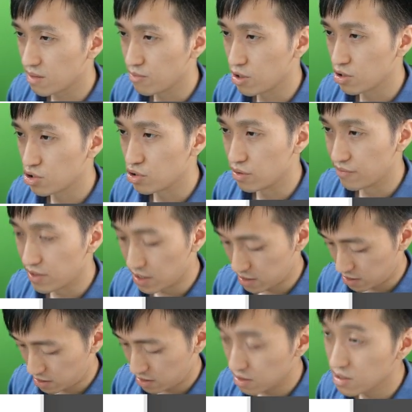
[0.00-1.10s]
I'm not sure if
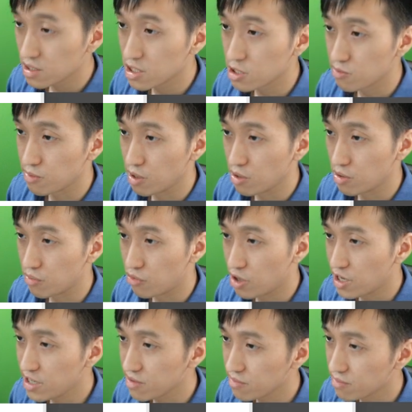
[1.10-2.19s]
that's spelled
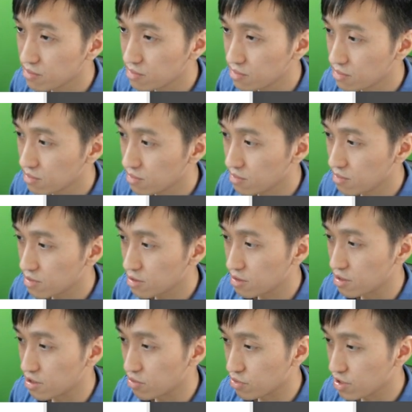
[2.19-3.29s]
right.
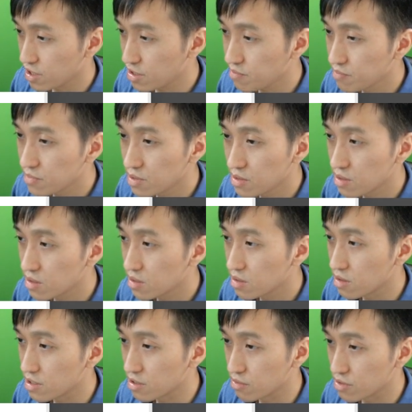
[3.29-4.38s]
Click OK,
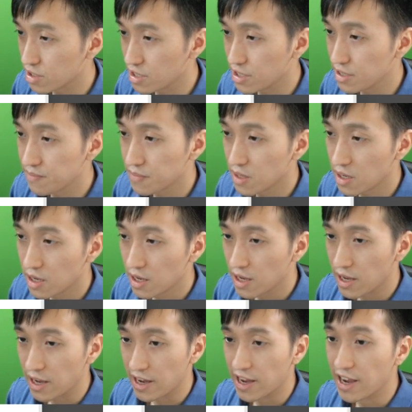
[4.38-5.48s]
click OK.
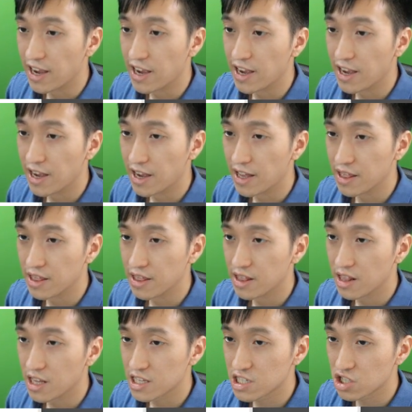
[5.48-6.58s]

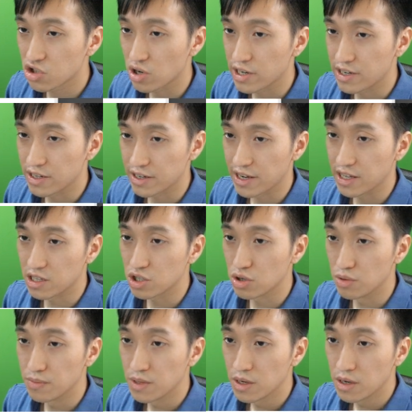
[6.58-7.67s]
And let's try that again.
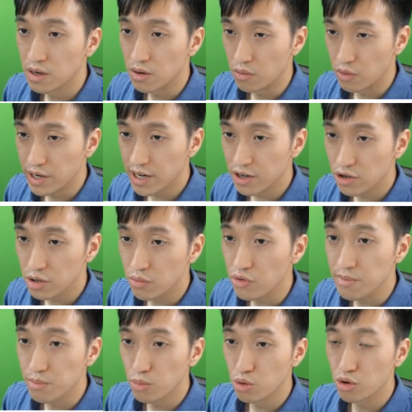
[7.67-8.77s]
So we are going to
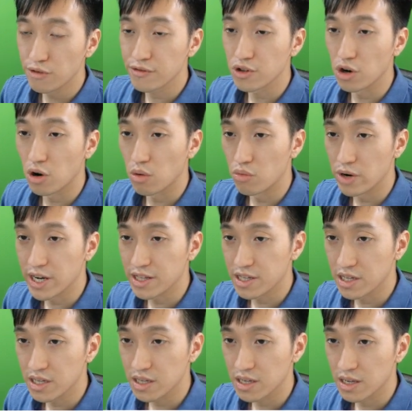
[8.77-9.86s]
remove the
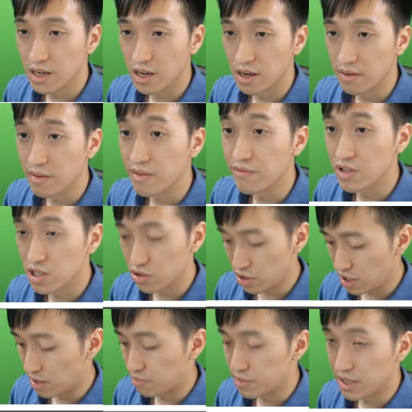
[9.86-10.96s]
already
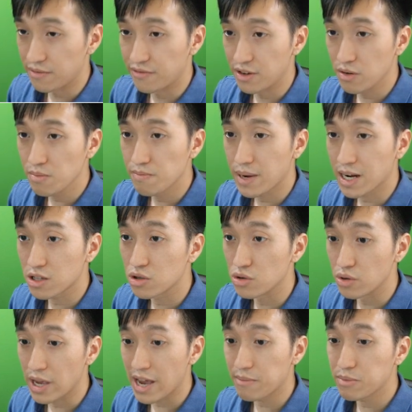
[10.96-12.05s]
inventory update field back
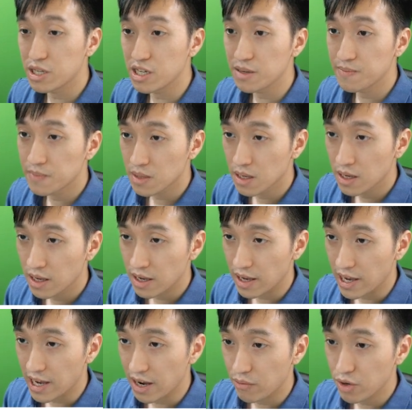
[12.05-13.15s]
to empty.
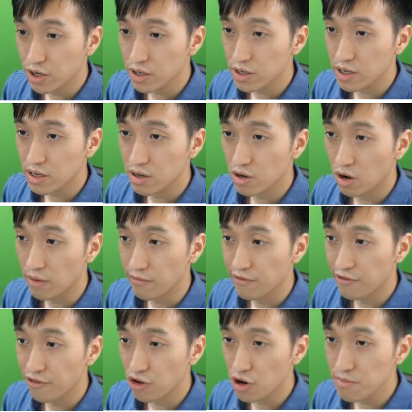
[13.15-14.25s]
And we're going to click
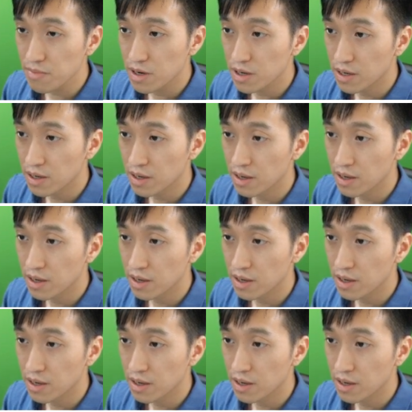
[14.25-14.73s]
confirm.